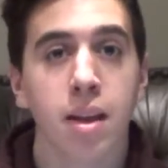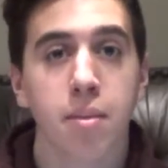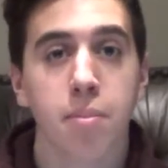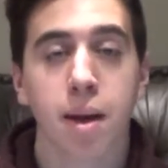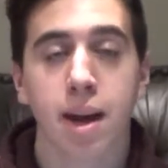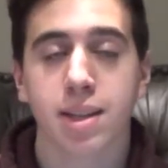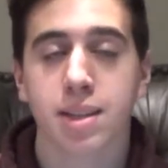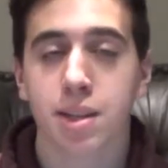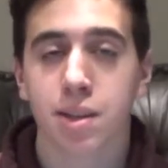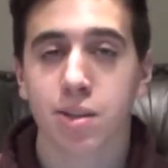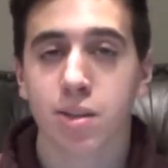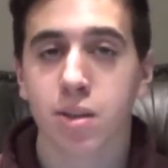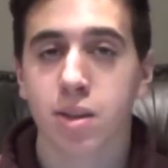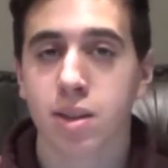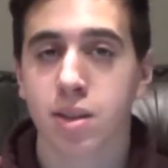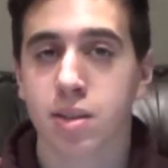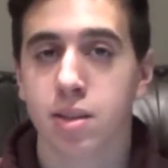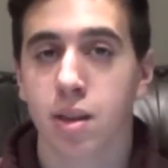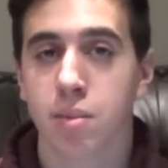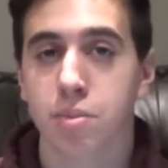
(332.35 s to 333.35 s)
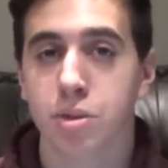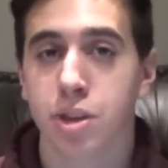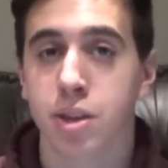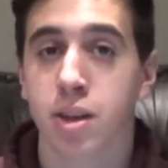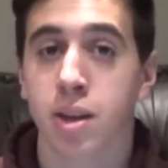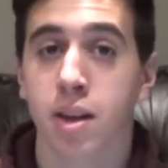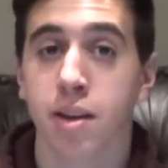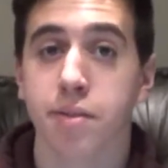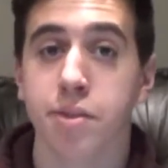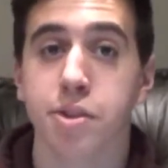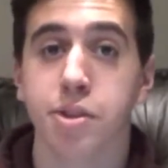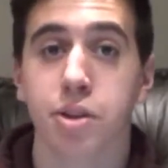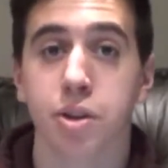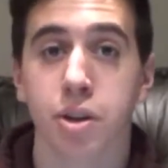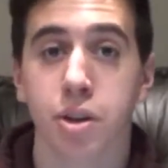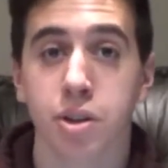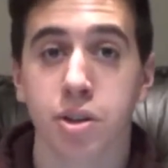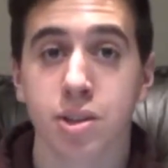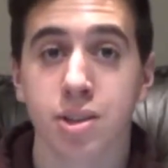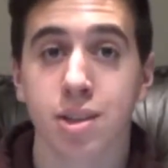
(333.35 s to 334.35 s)
bacterial consumption of
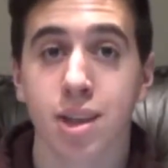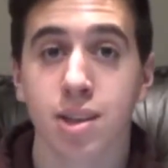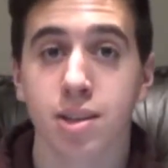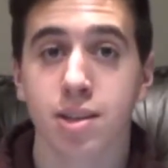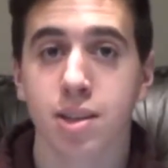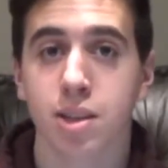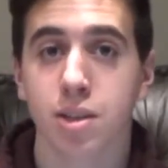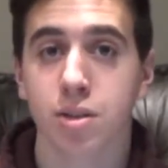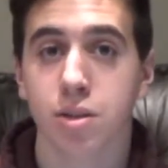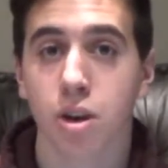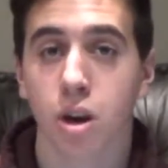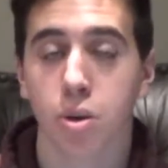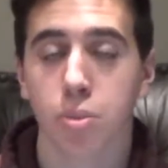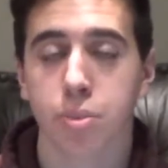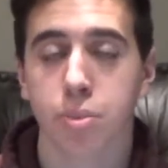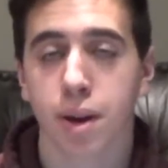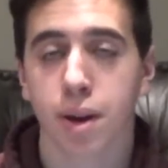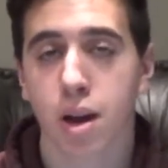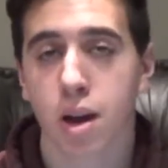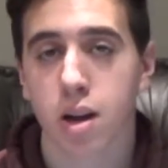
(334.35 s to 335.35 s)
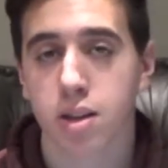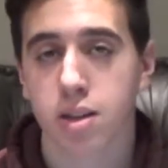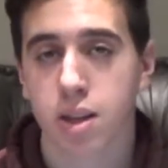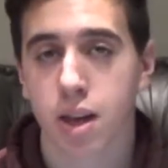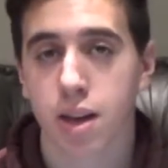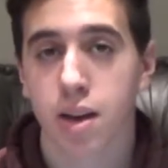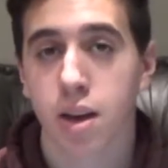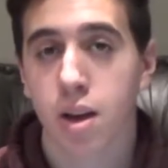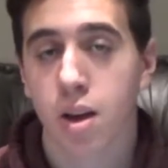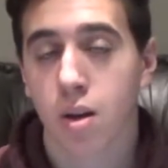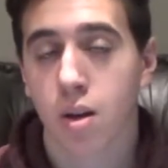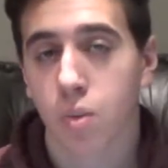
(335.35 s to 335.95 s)
sugars does yield carbon dioxide,